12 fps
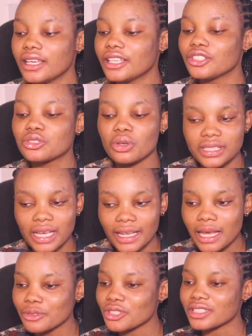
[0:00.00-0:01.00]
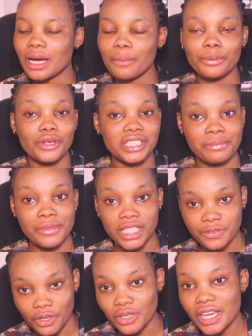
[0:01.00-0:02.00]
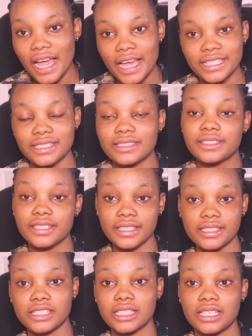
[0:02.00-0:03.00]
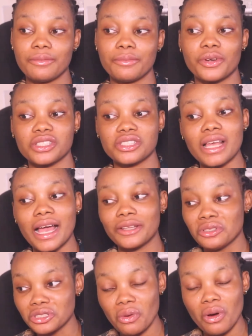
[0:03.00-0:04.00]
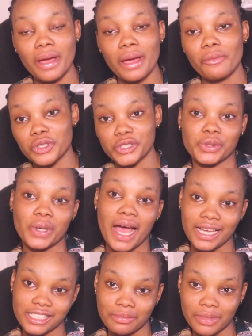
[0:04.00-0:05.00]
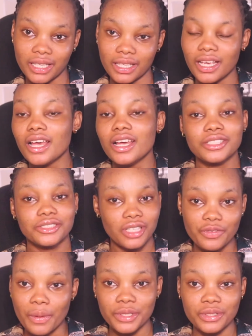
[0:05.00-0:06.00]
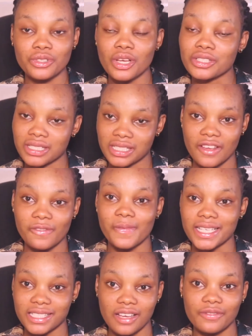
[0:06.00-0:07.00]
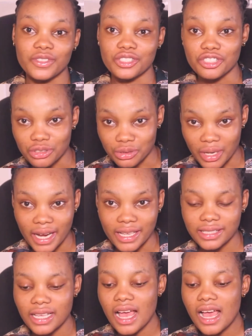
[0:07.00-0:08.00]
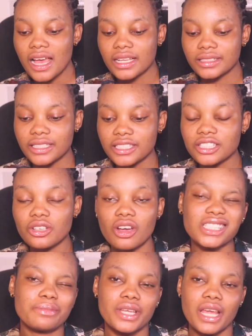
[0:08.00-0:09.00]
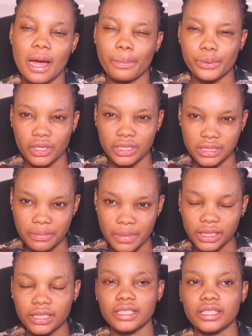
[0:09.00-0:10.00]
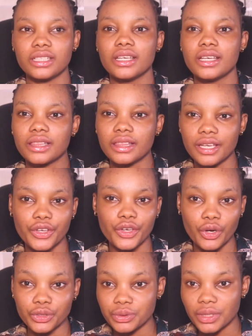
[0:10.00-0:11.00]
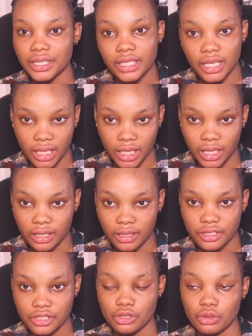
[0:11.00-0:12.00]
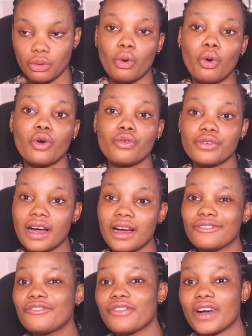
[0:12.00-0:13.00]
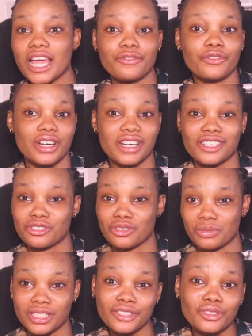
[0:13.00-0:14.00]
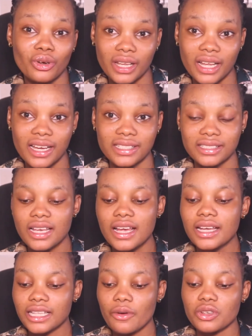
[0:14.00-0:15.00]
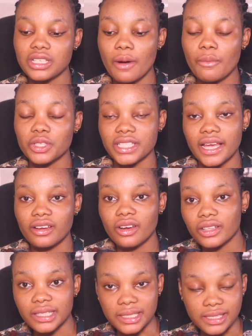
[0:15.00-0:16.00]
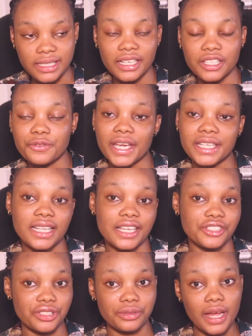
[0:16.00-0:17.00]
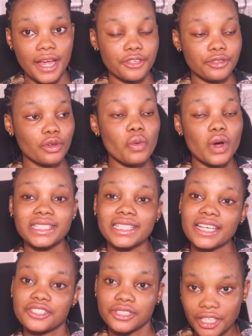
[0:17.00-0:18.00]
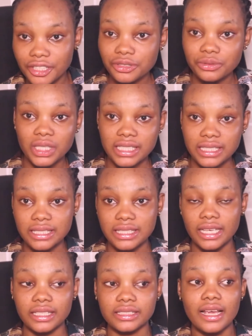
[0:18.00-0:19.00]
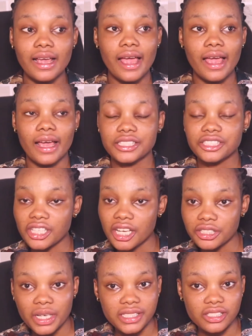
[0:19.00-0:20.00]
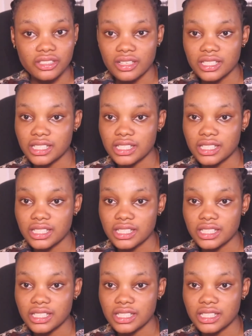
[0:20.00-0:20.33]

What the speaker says: in total, let me just approximate for you guys this, because I know someone might want to ask me, just for me, just to save myself the stress, this cost me approximately 300k, so over $500 and something. That was how much I got this. And if you're in Nigeria, you know what the exchange rate is saying. Exchange rate is not